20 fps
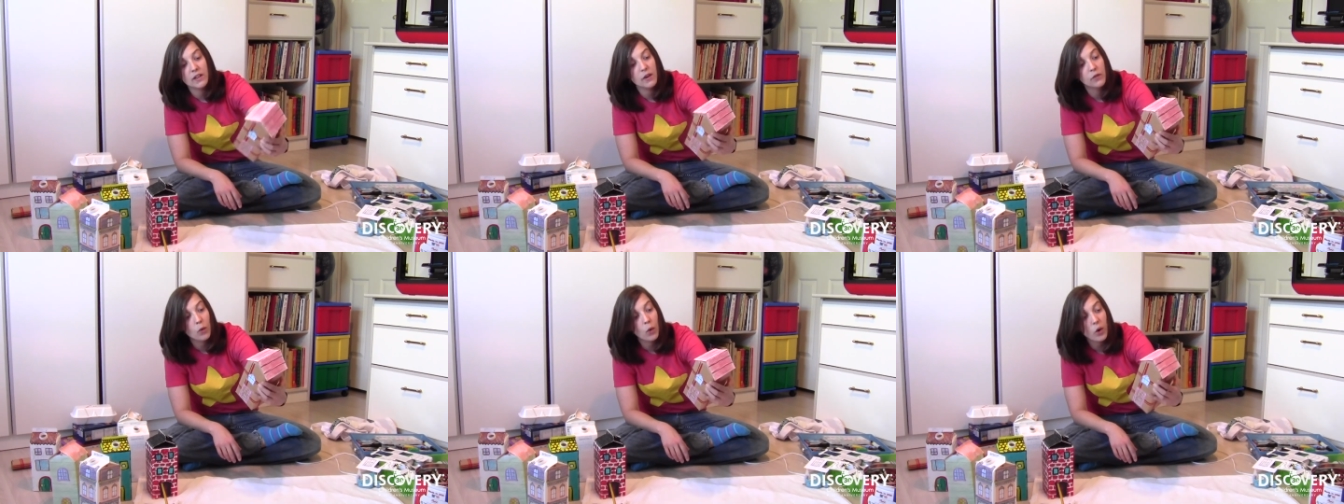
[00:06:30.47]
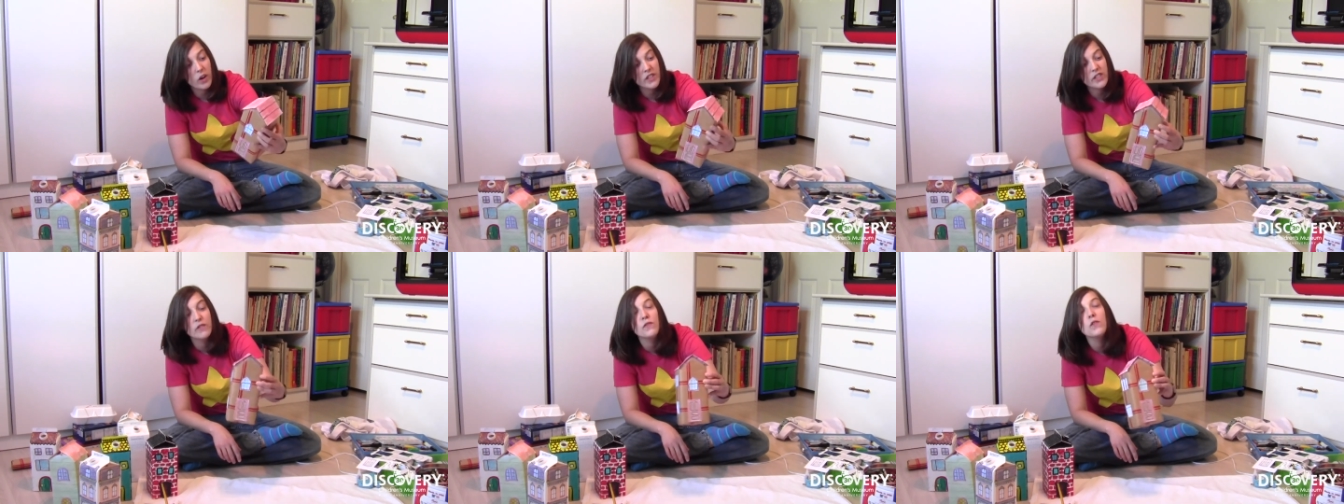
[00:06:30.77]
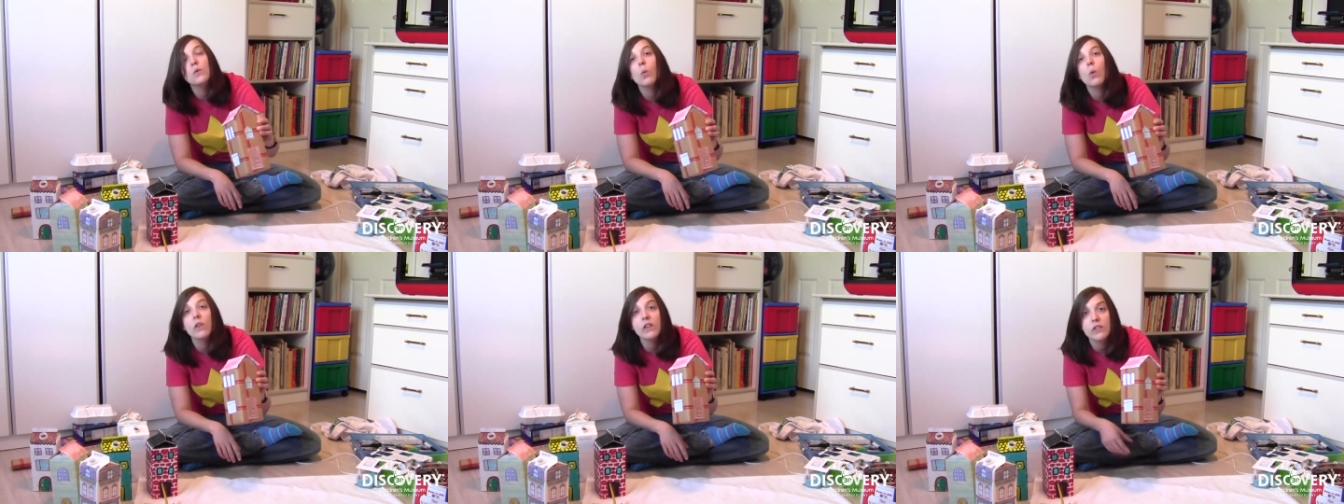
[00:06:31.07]
And of course, if
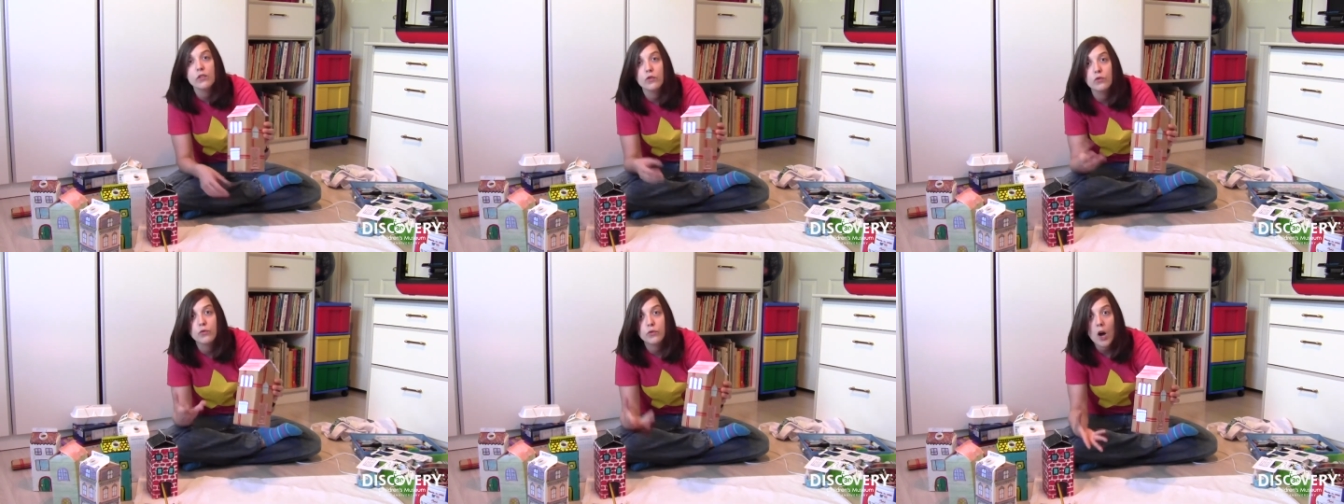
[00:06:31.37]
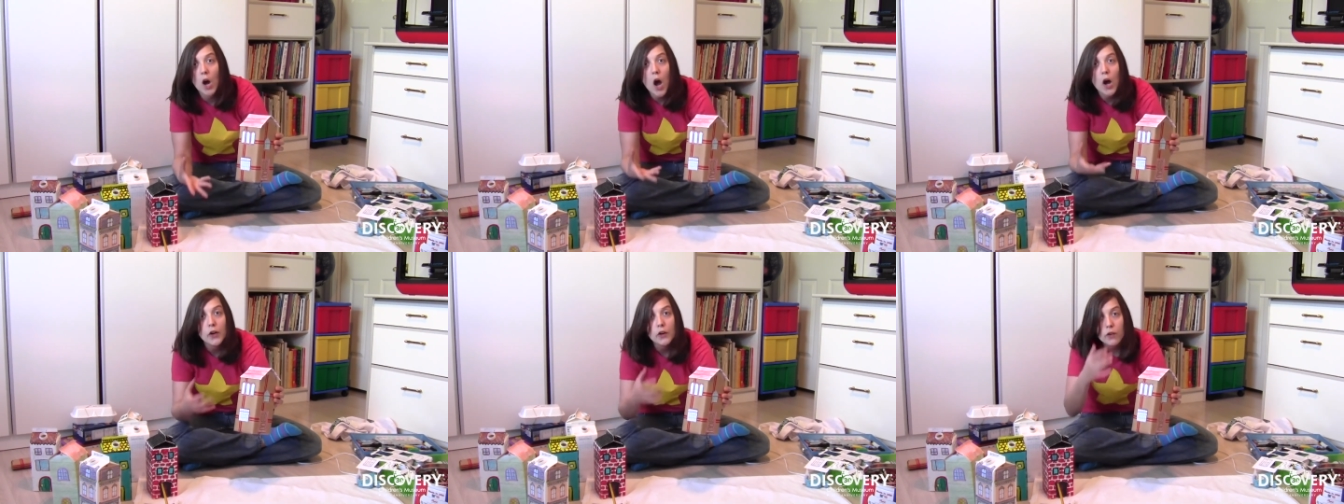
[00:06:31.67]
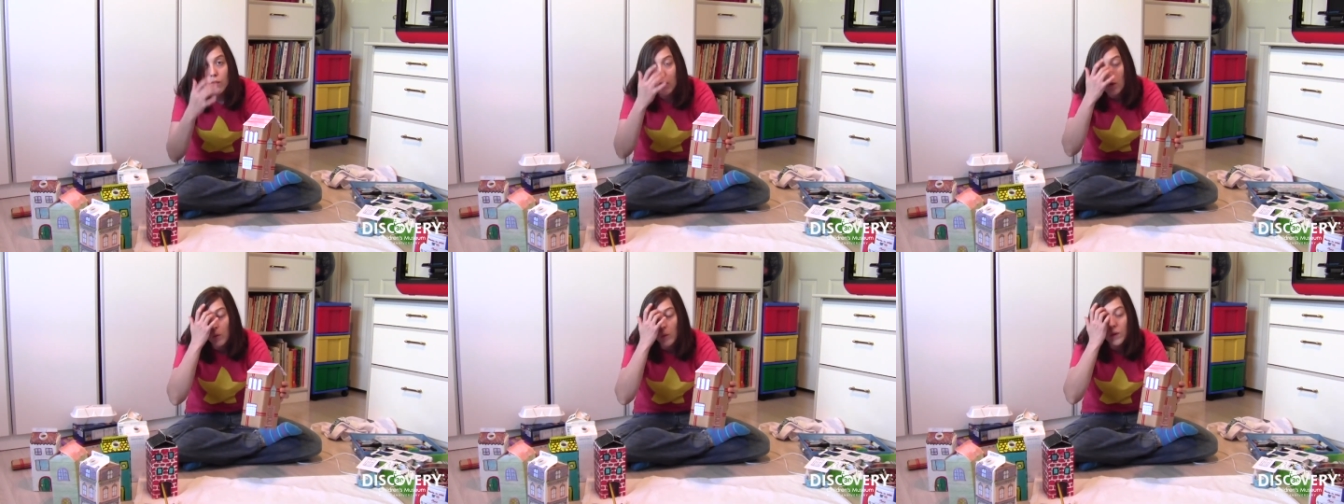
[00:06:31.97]
you wanted to draw
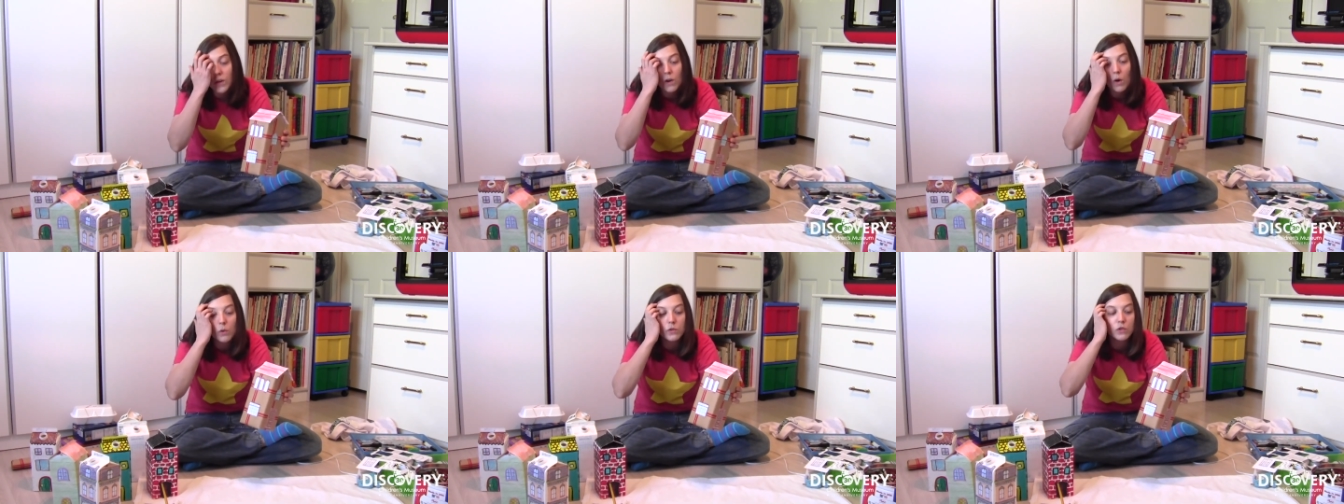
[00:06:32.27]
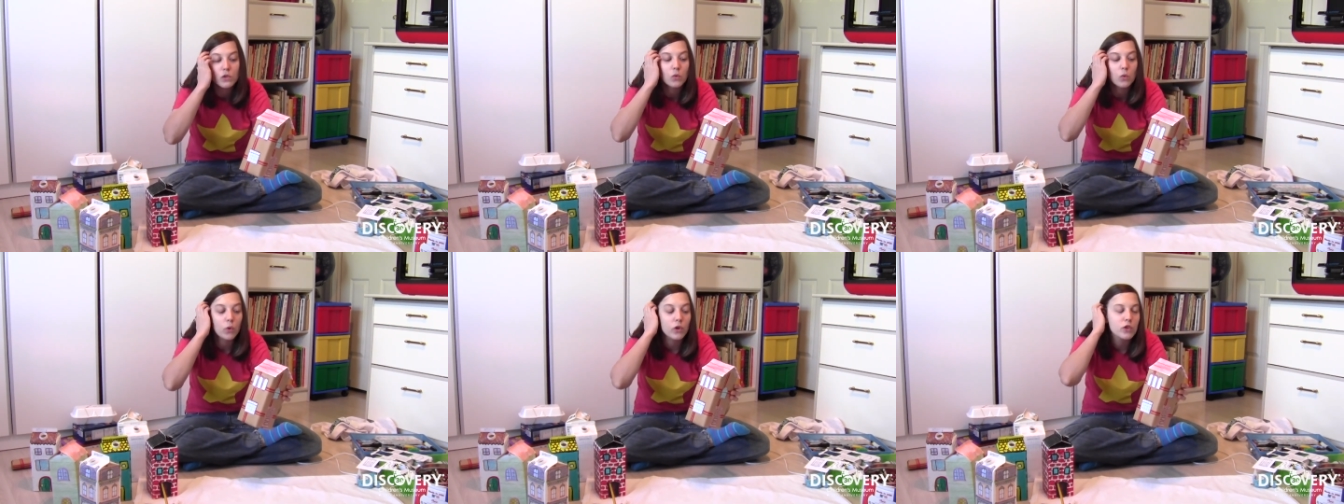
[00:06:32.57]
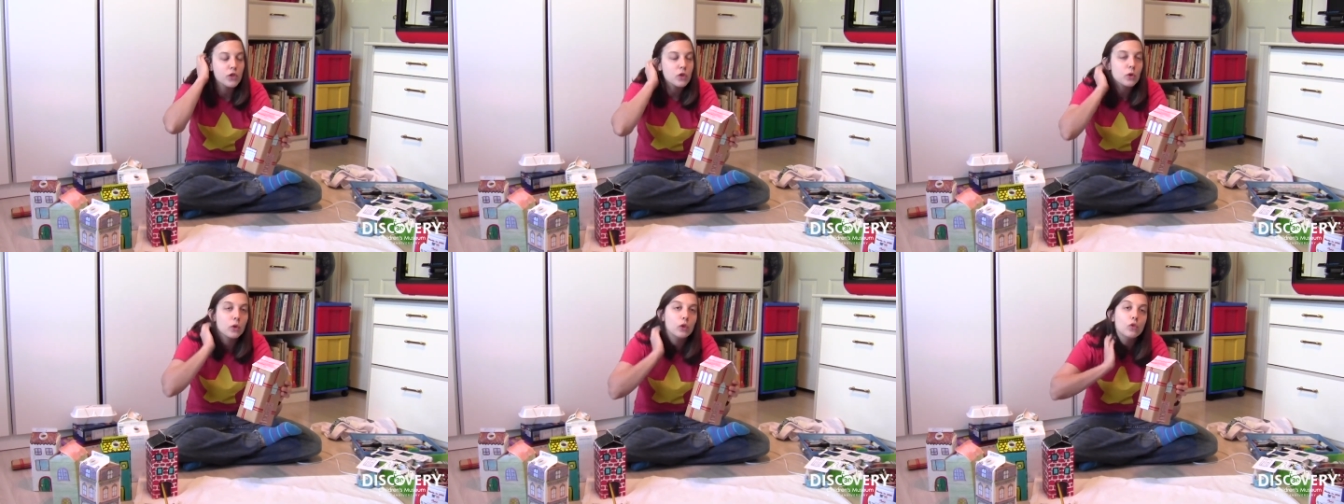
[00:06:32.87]
your own windows and
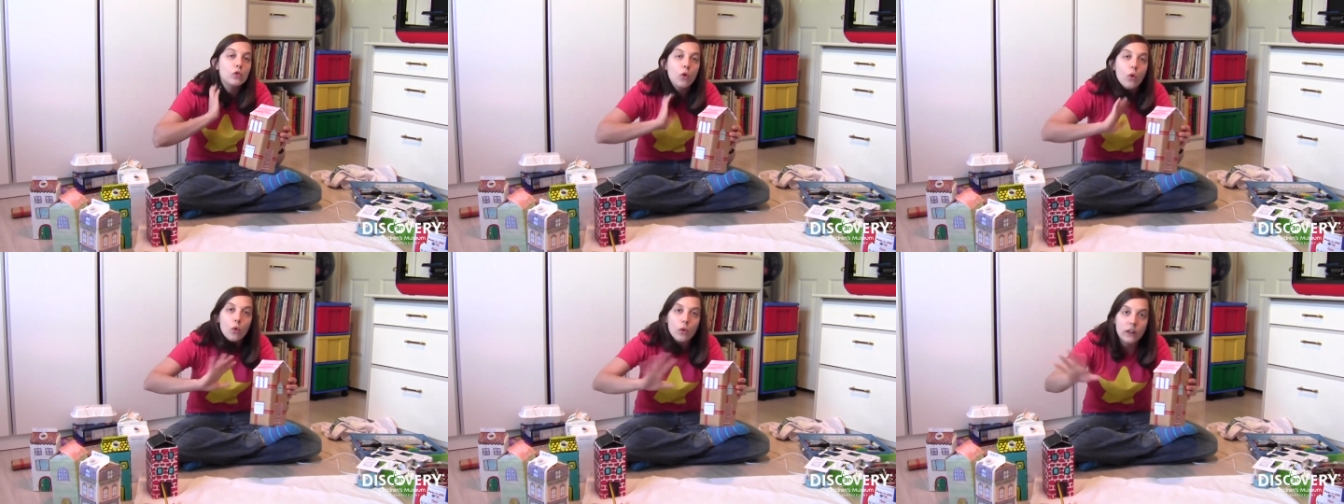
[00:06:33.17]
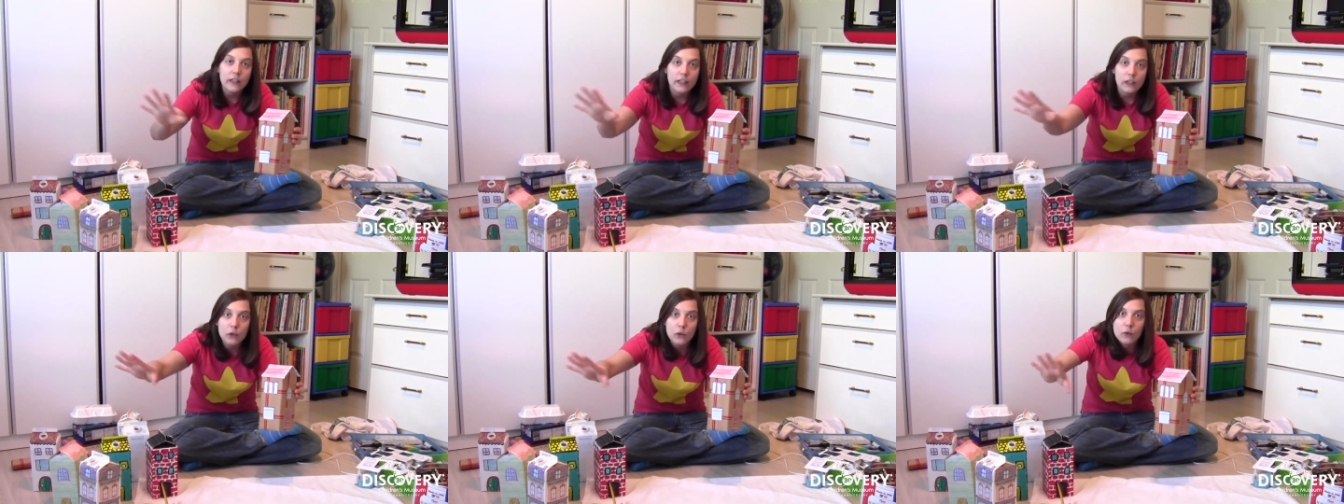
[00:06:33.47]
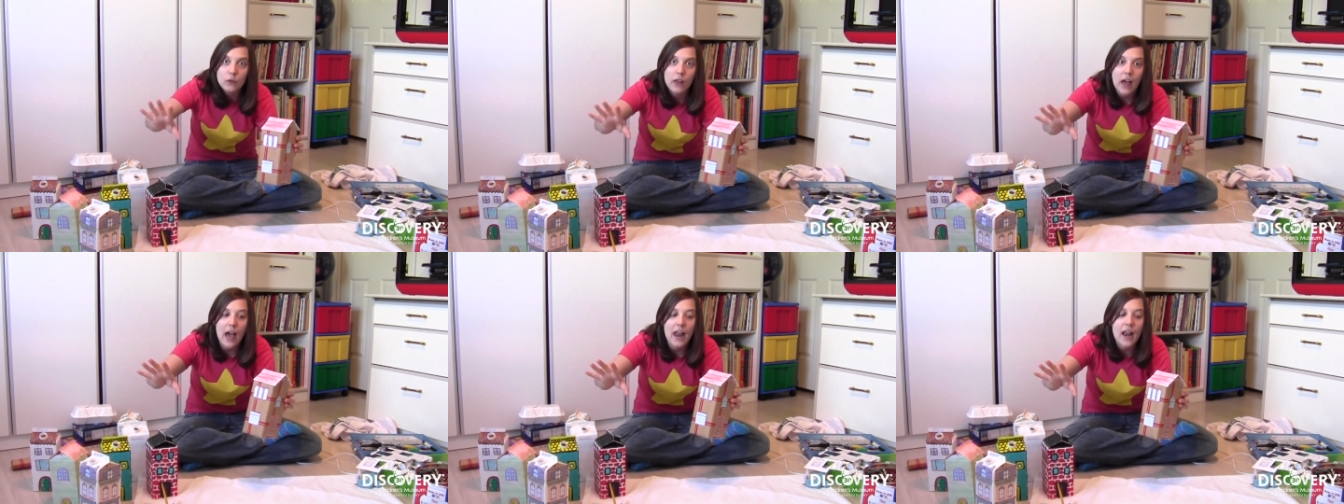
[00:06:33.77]
doors, you could totally
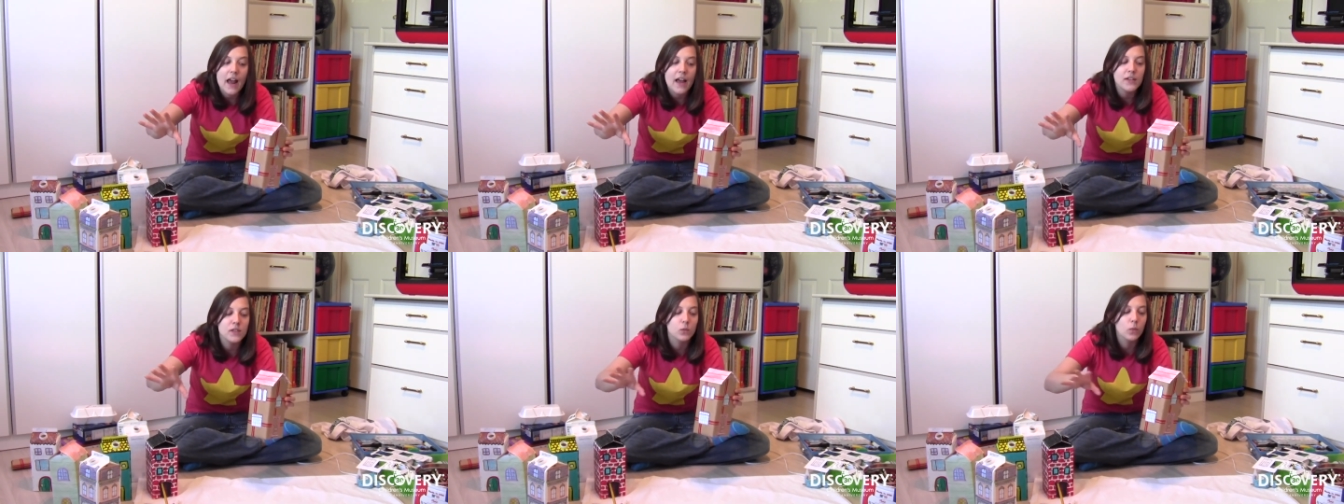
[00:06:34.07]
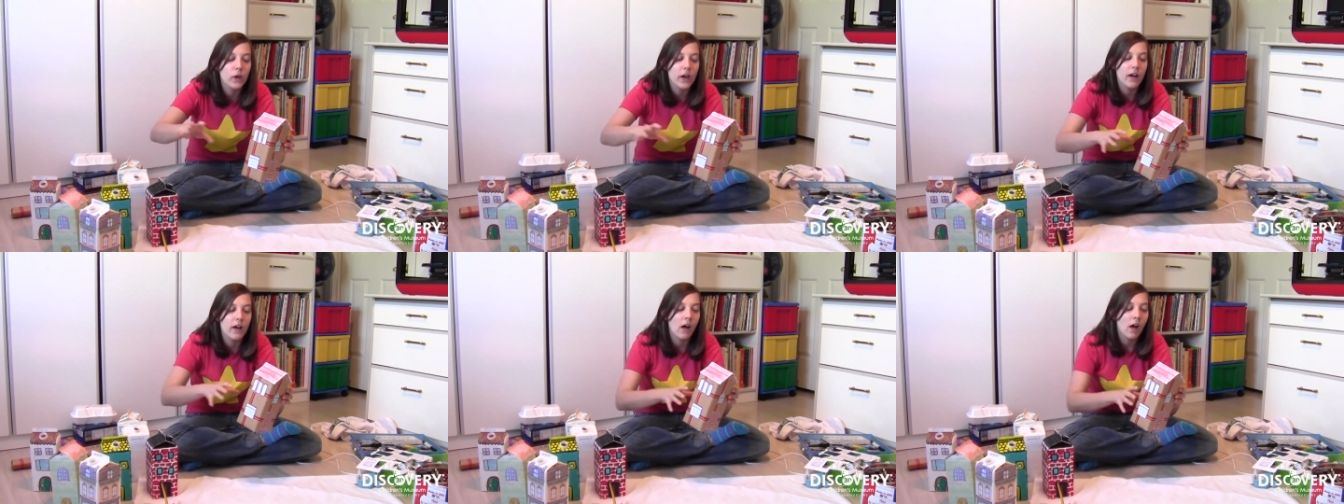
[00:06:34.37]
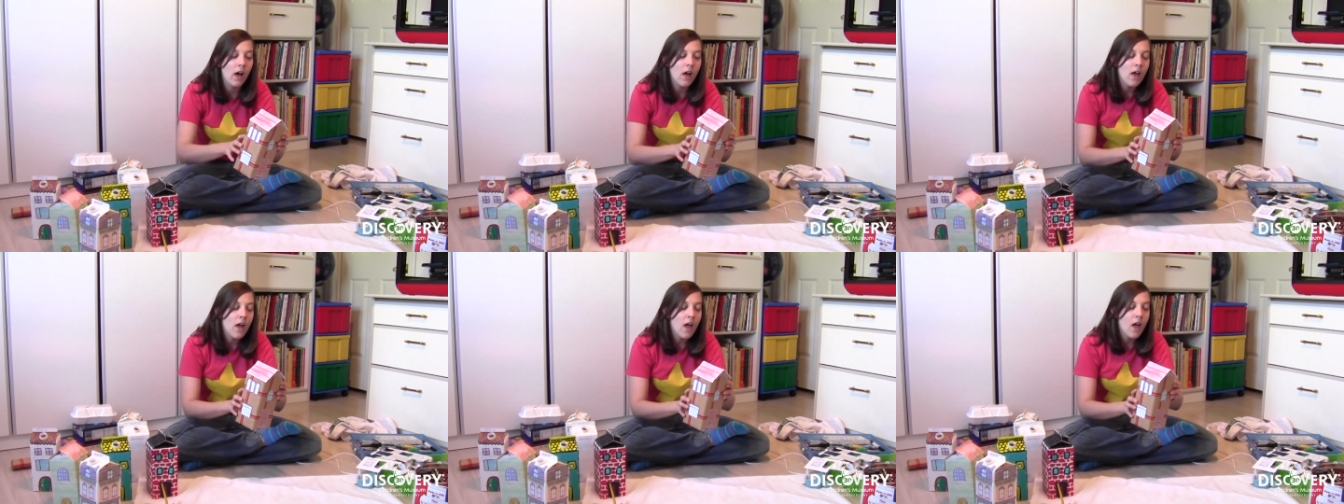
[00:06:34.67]
do that as well.